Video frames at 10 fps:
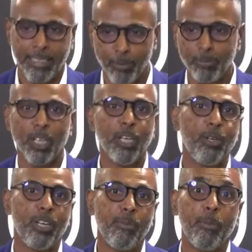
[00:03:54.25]

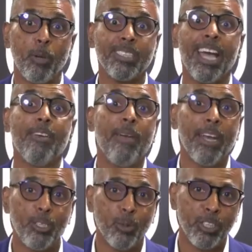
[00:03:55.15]
saluting to me, because I
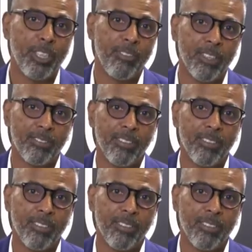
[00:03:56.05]
managed to achieve this.